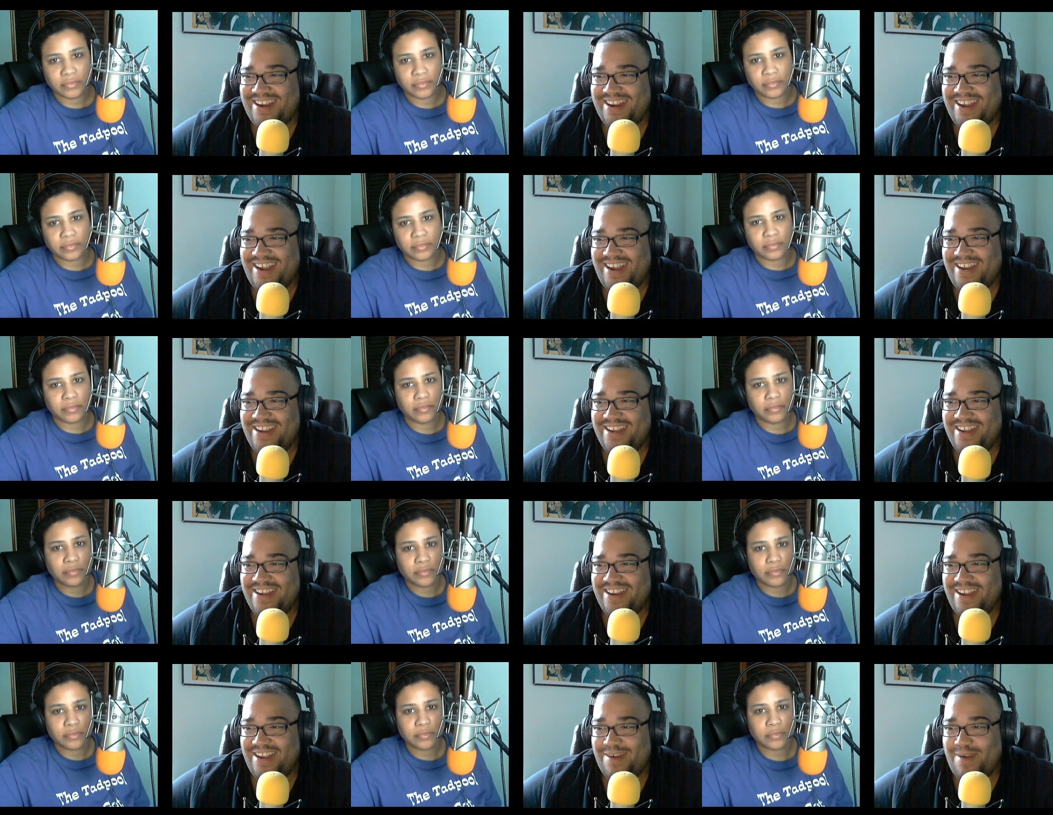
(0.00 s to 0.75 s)
Speaker 1: I, I
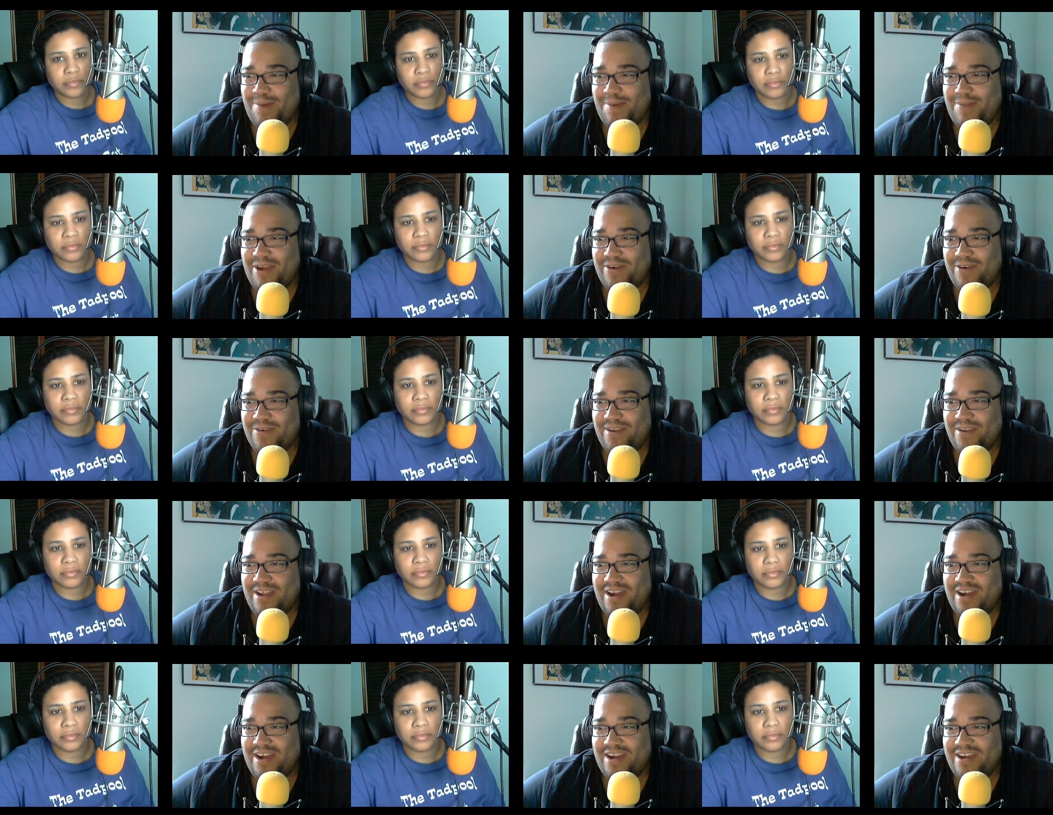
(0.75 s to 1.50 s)
did. I, I'm not going to
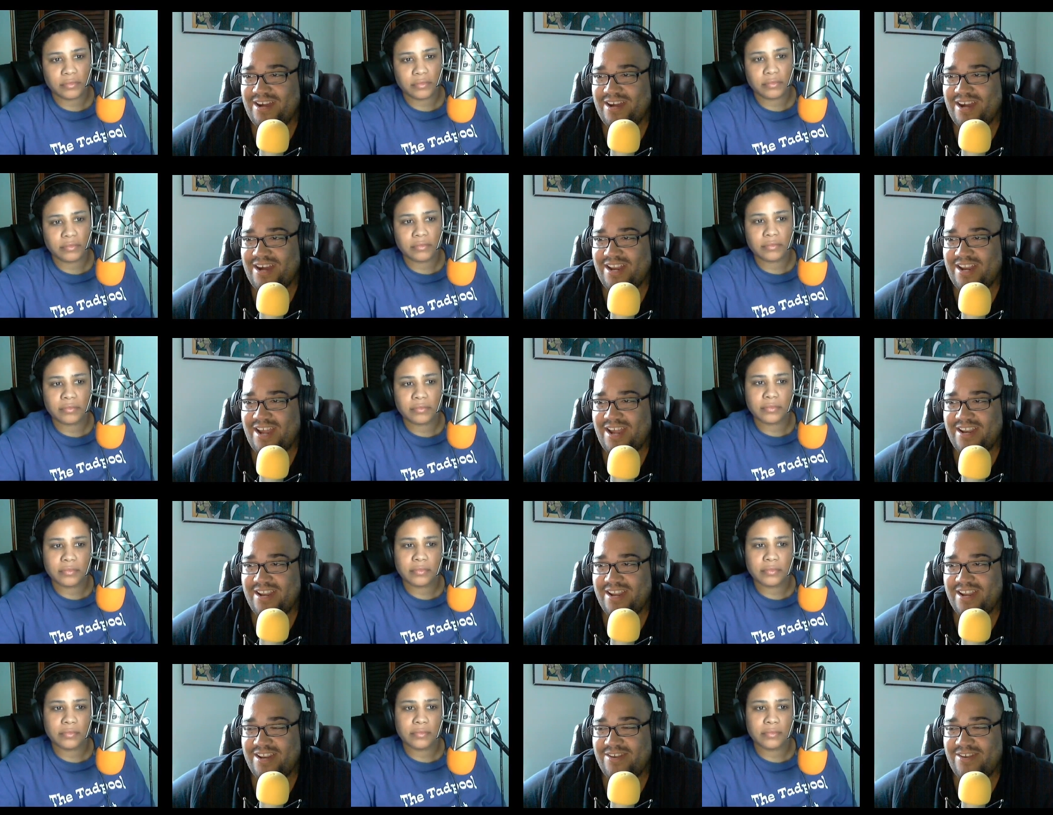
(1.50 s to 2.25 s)
lie. I, I
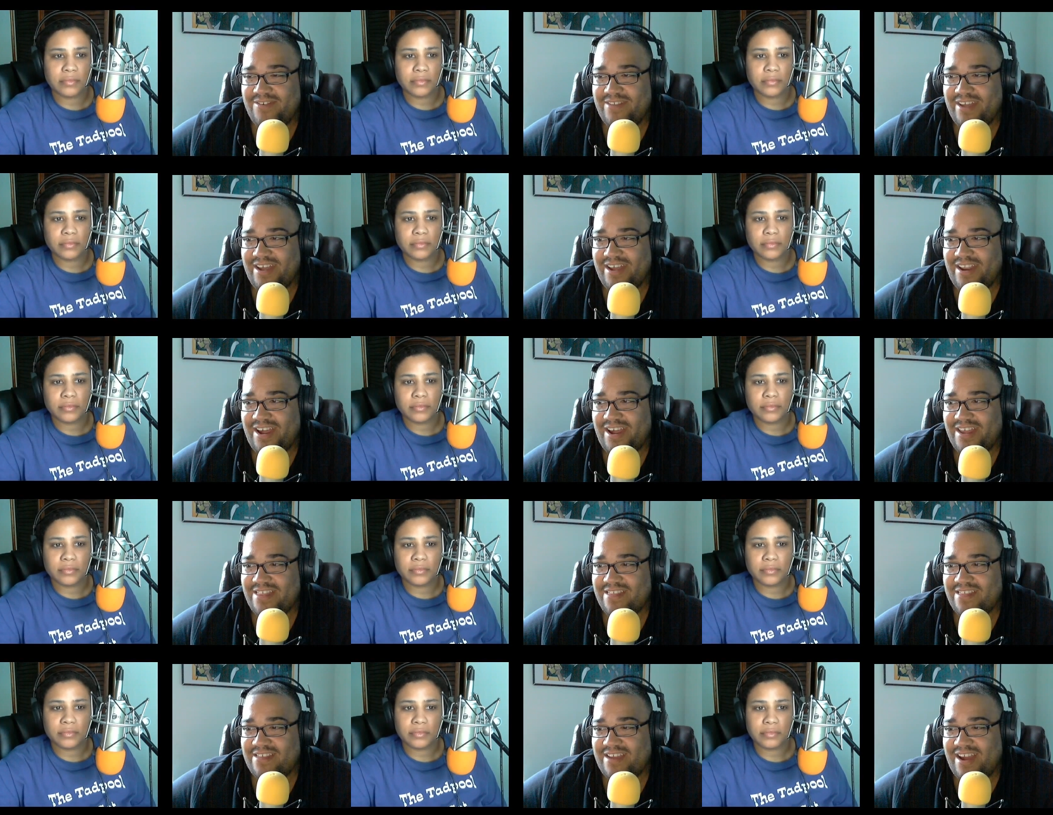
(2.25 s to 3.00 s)
did do that. I
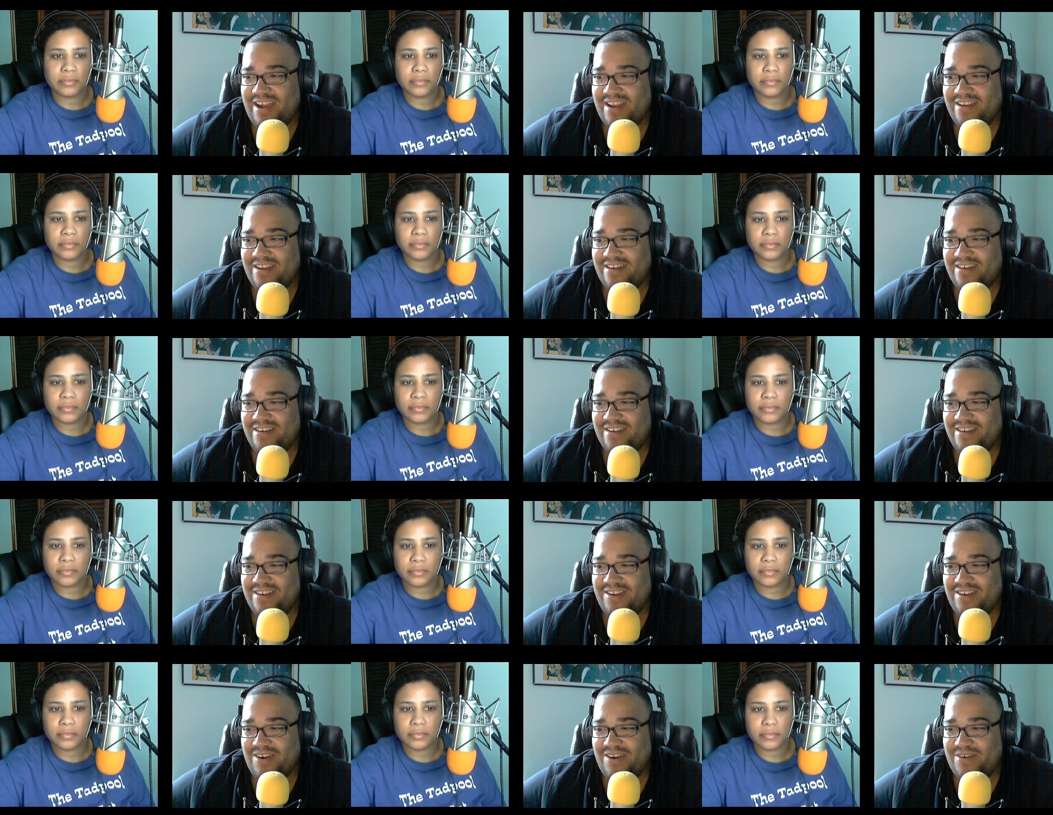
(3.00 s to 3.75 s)
just kind of,
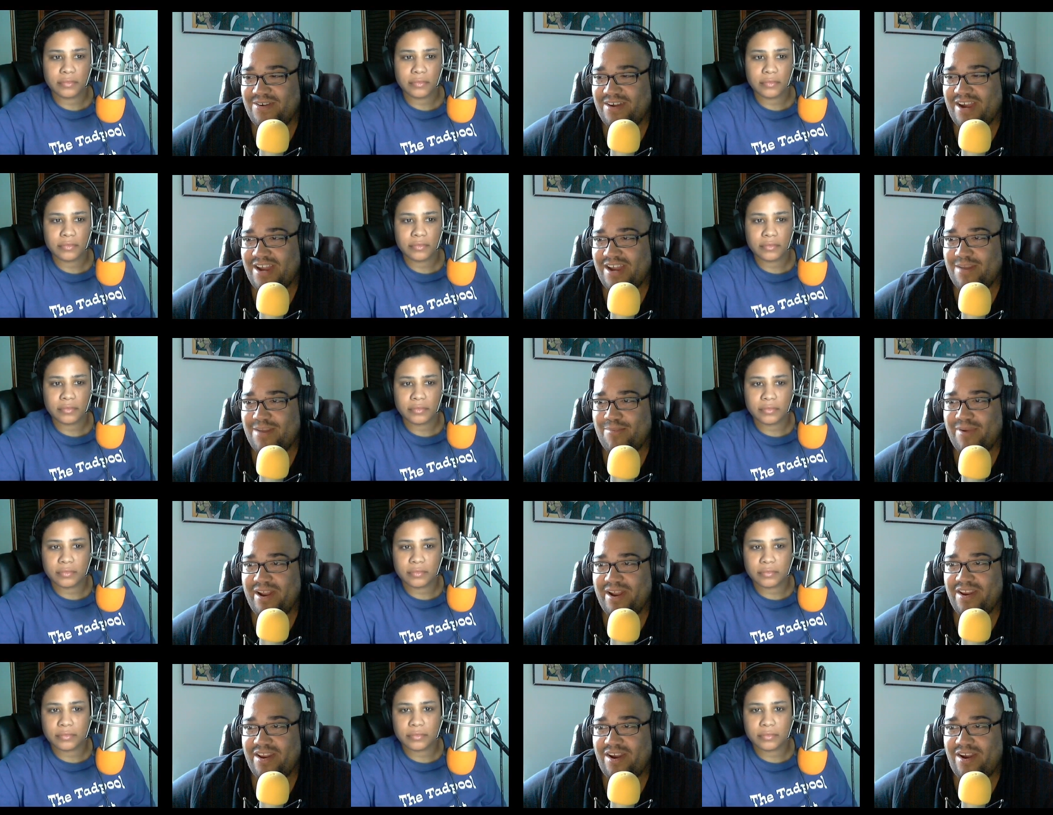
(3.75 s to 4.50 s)
you know, kind of
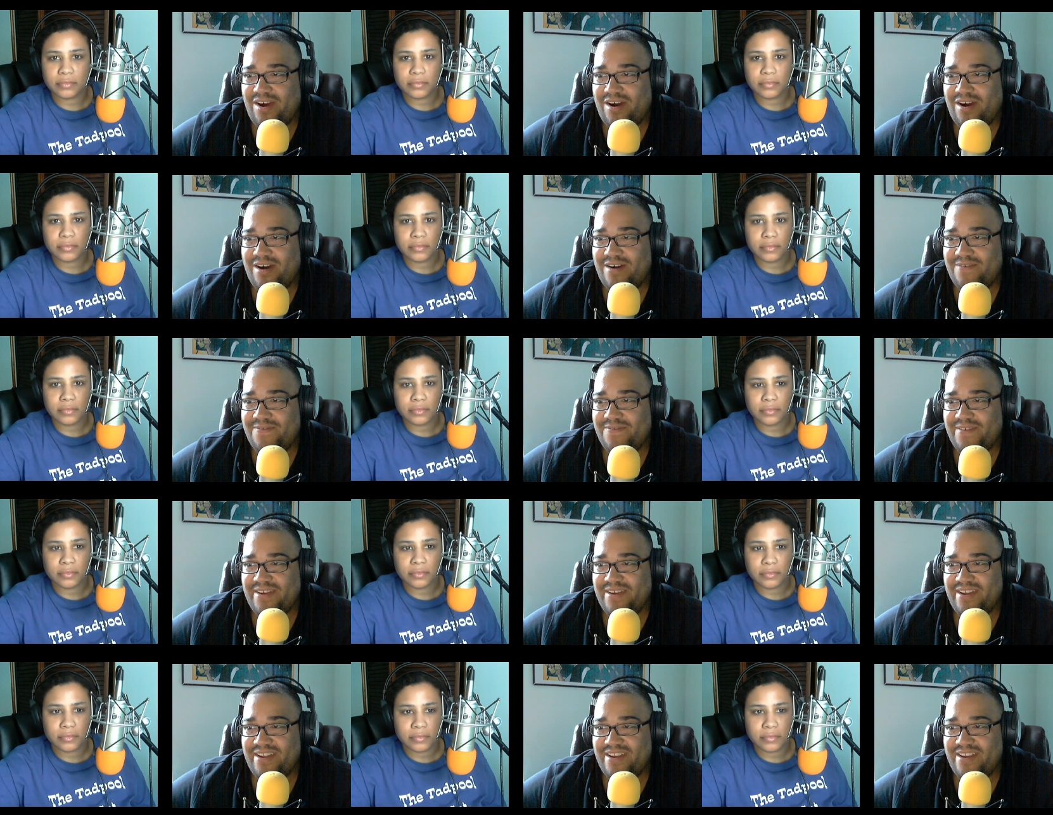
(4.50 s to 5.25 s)
played it off,
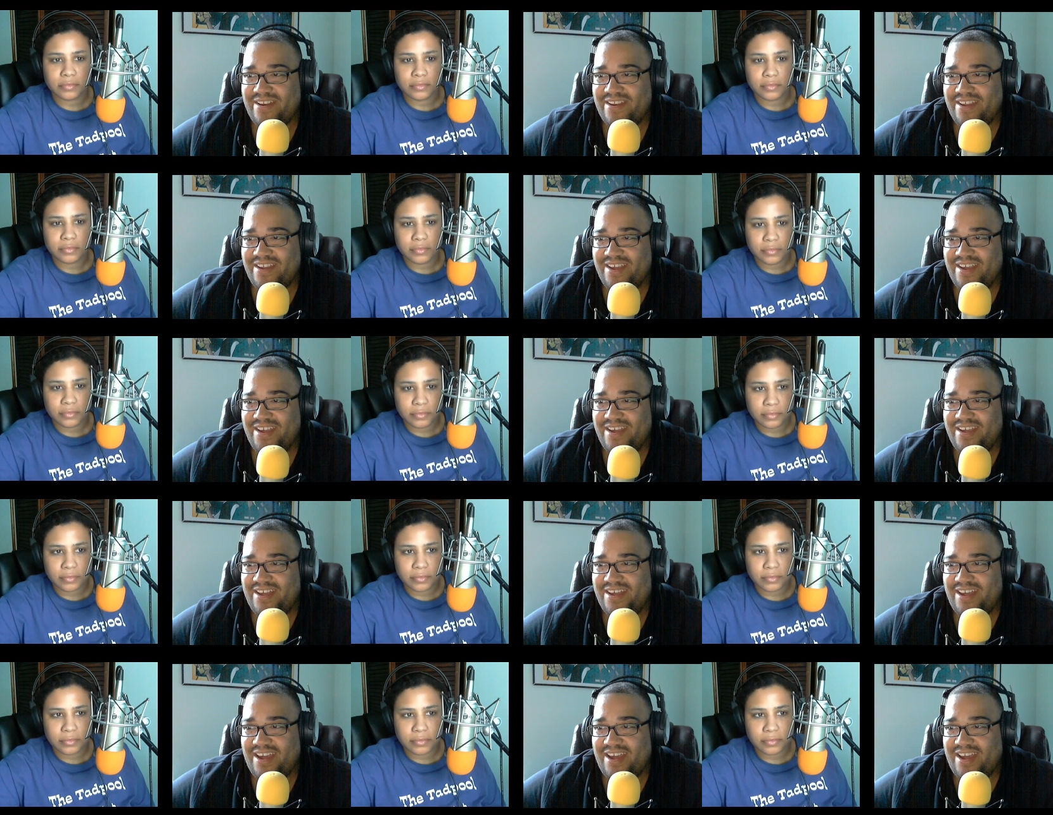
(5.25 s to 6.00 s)
and,
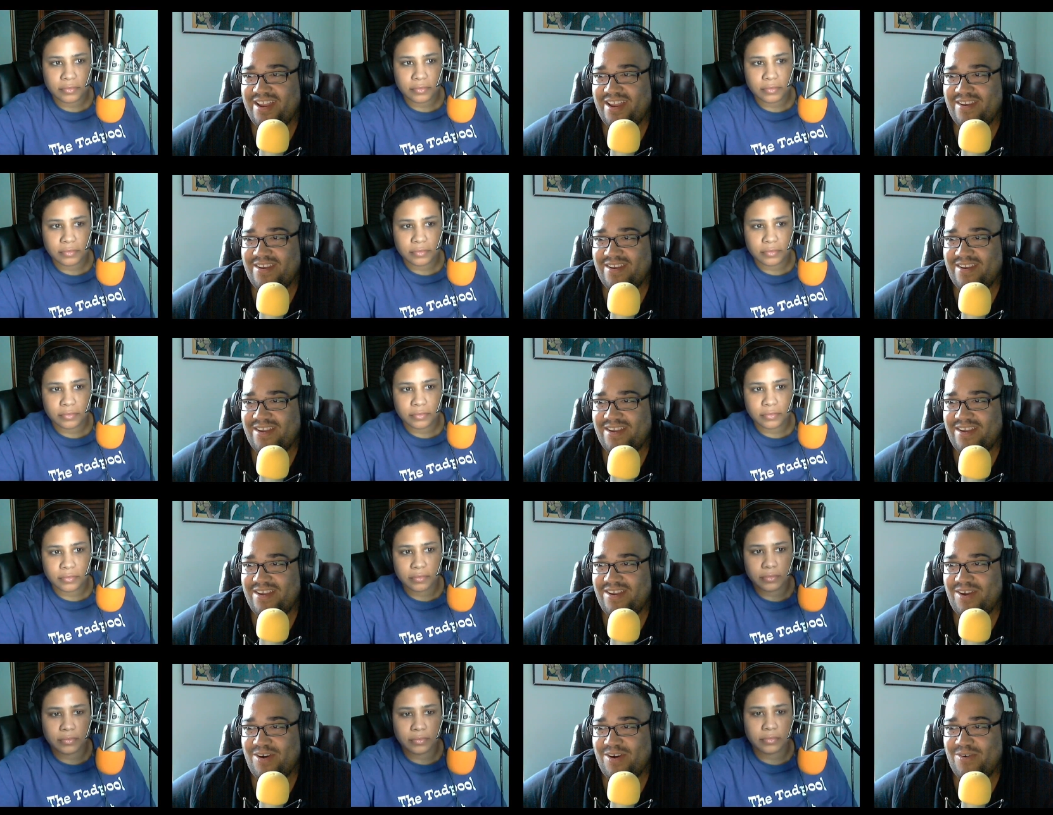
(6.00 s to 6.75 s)
and
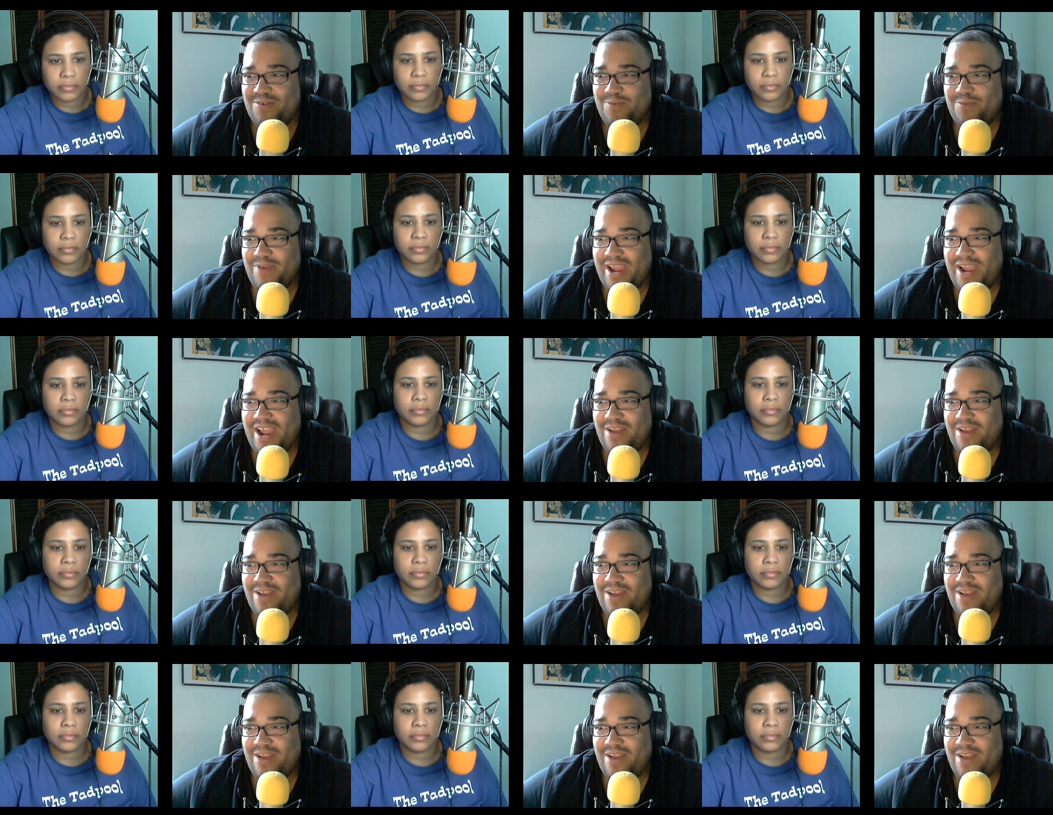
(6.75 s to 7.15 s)
you know, we had to